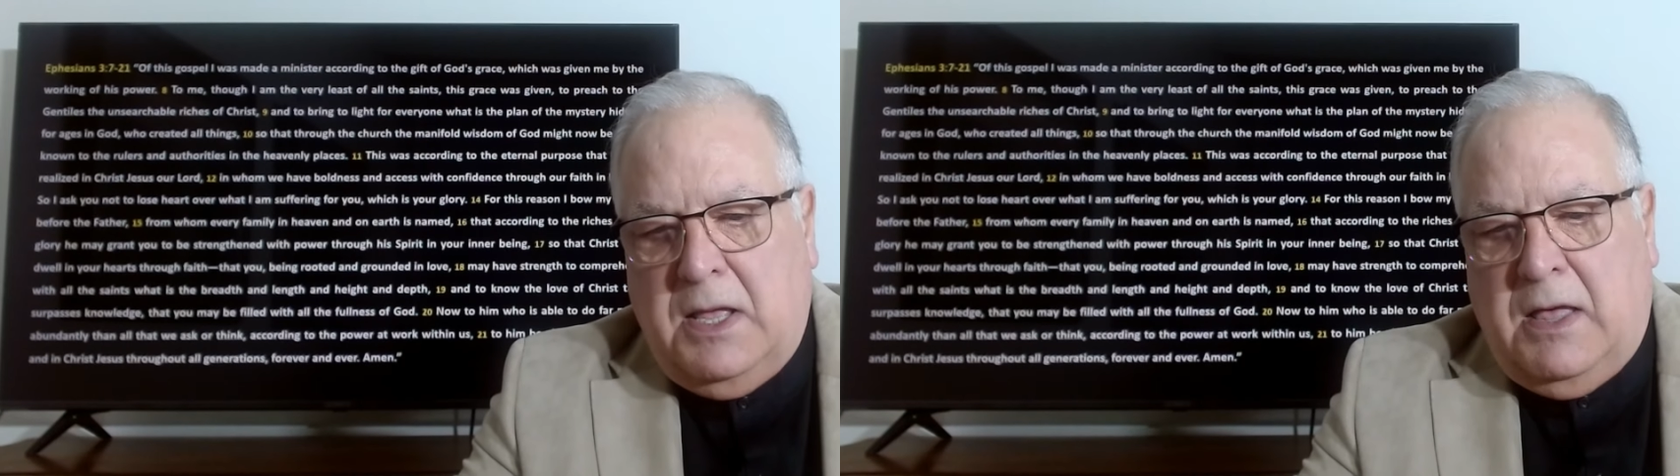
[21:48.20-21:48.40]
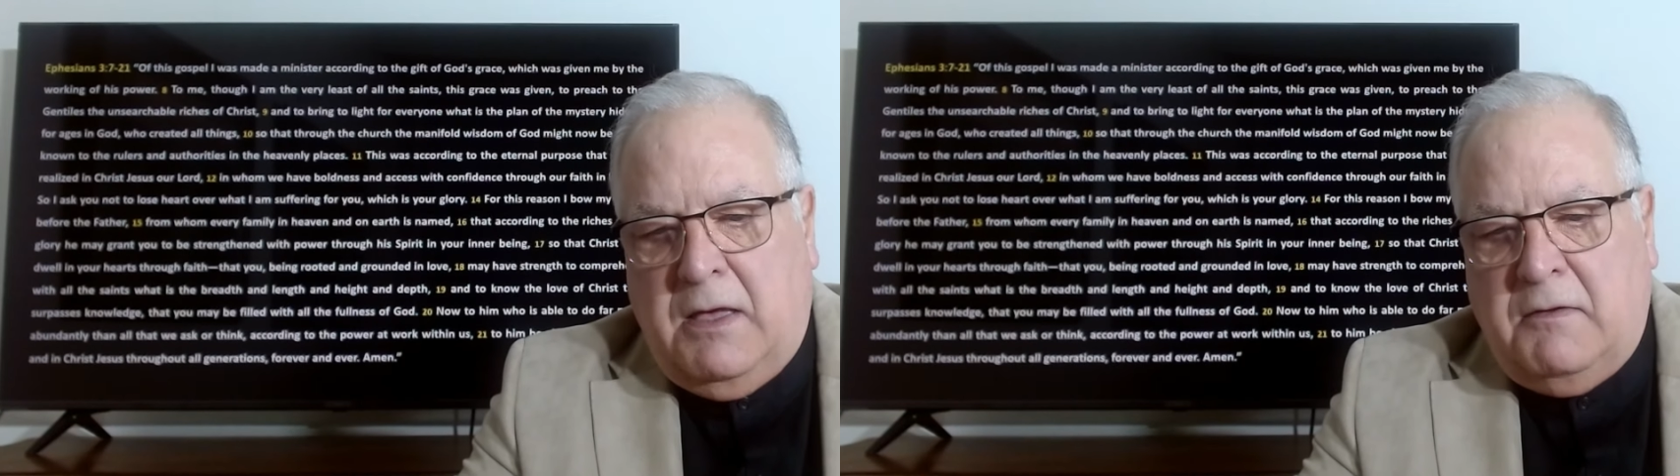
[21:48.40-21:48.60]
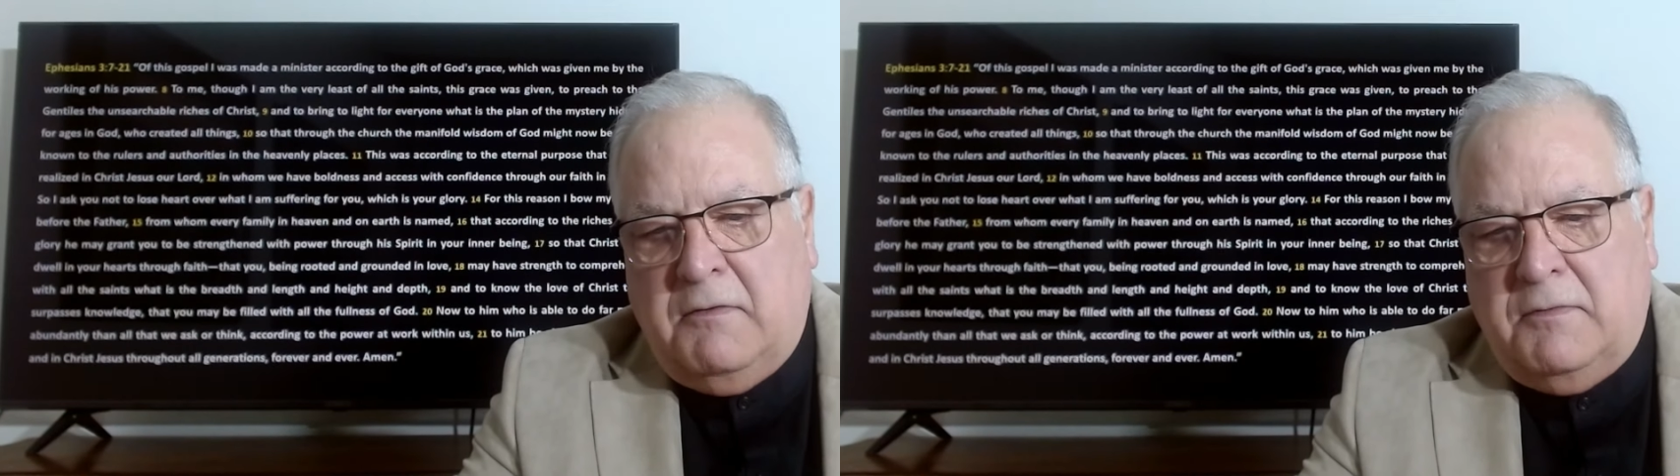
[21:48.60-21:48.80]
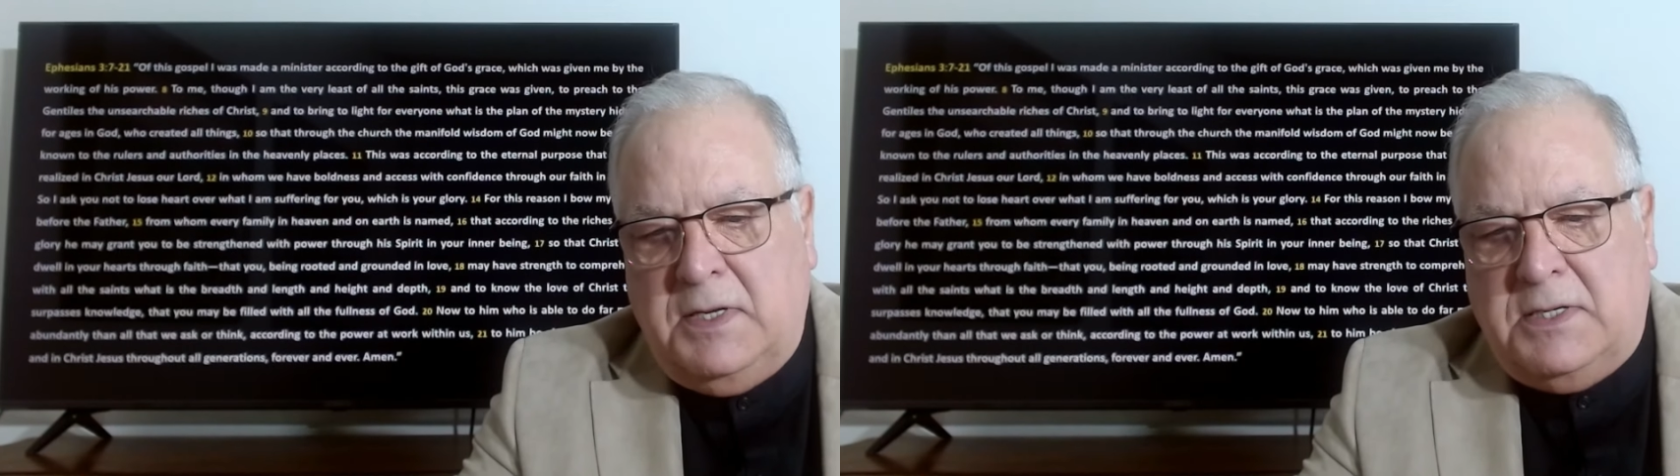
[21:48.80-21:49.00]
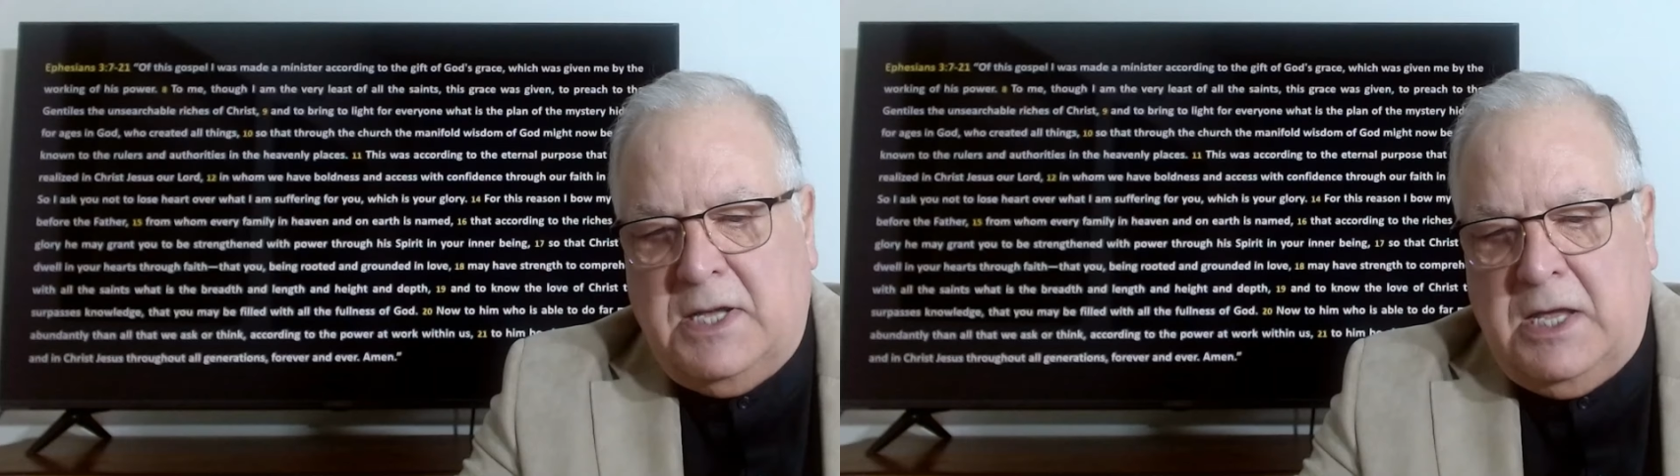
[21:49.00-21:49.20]

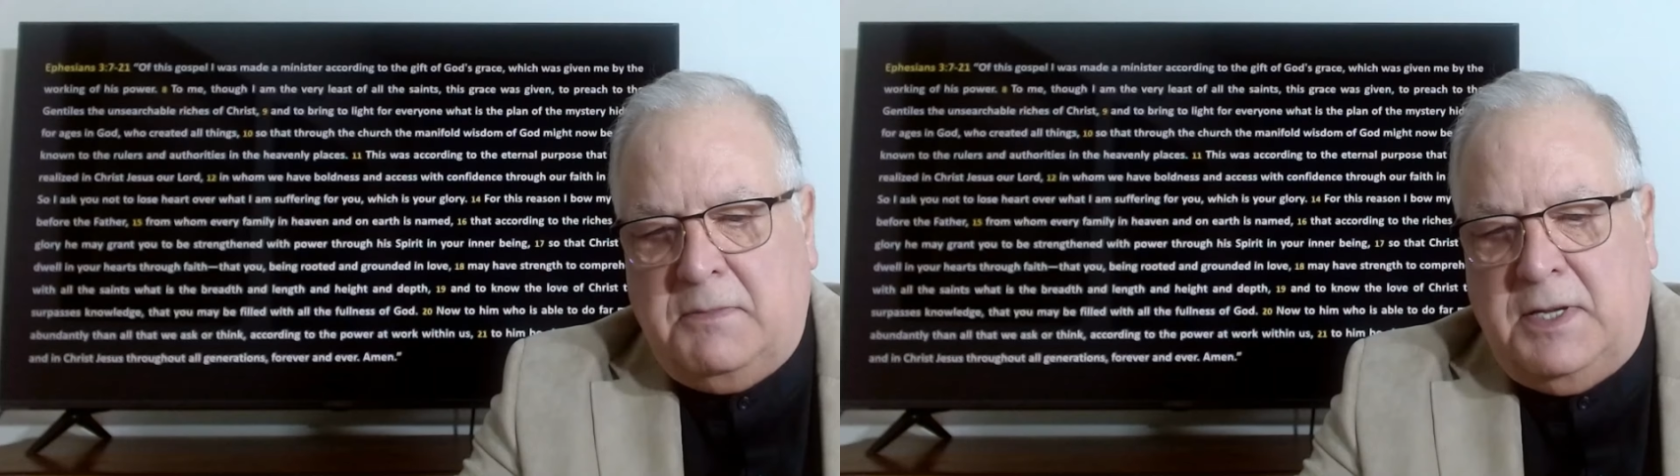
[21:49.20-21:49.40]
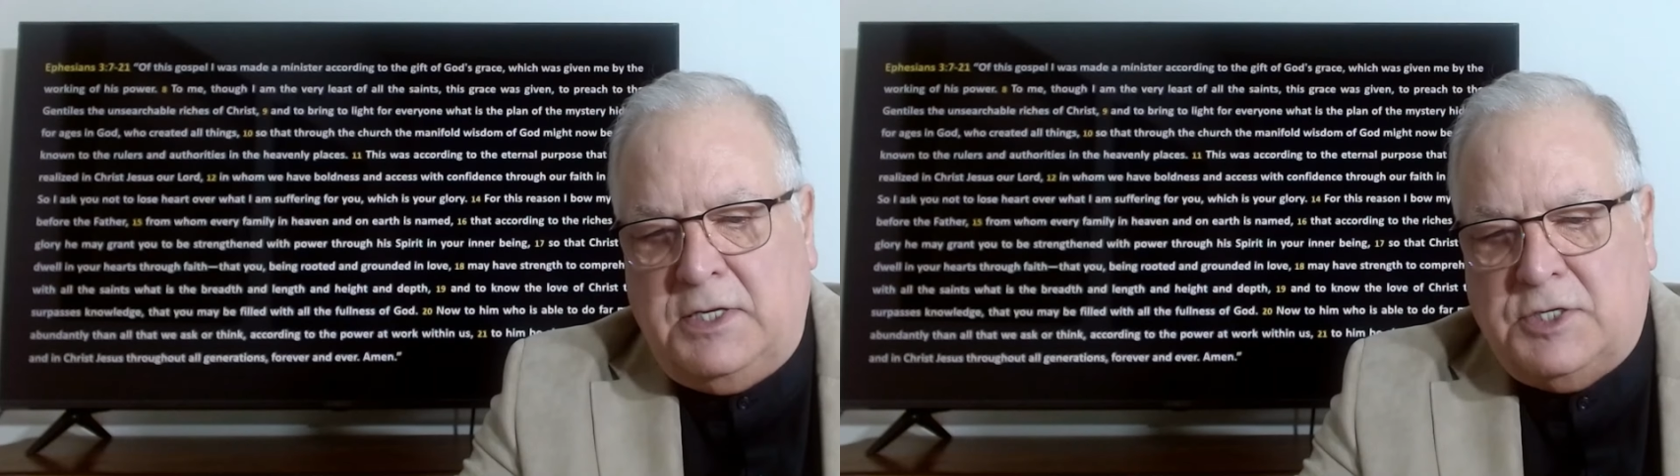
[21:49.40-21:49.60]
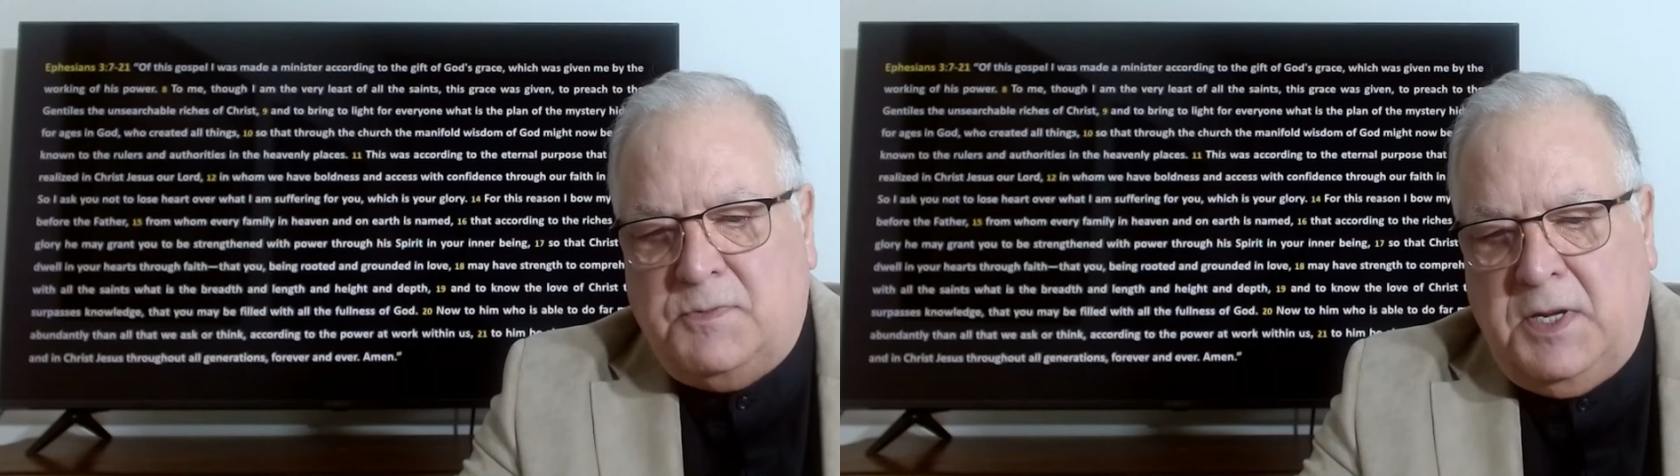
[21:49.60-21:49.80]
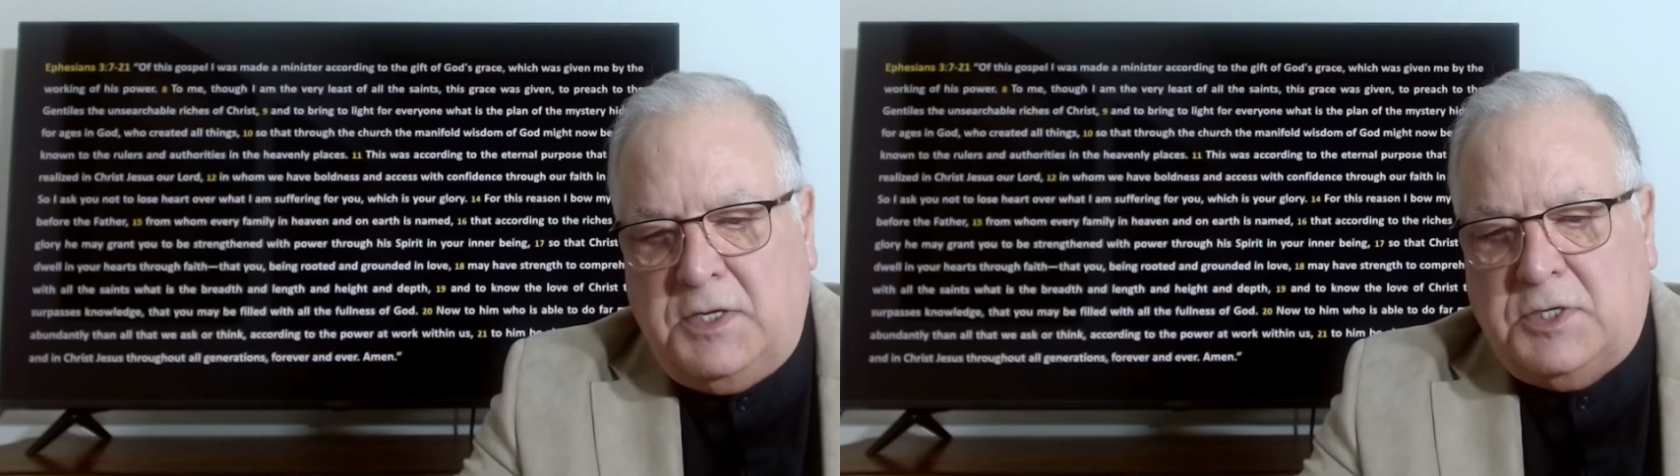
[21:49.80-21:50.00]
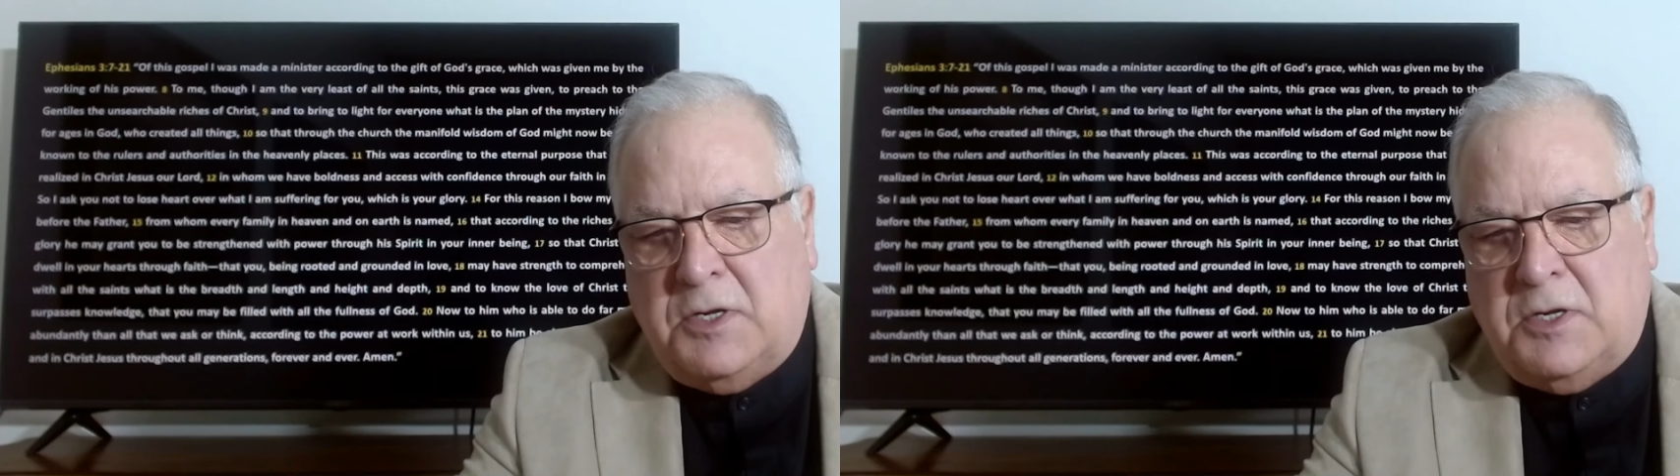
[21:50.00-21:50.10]
Every time he speaks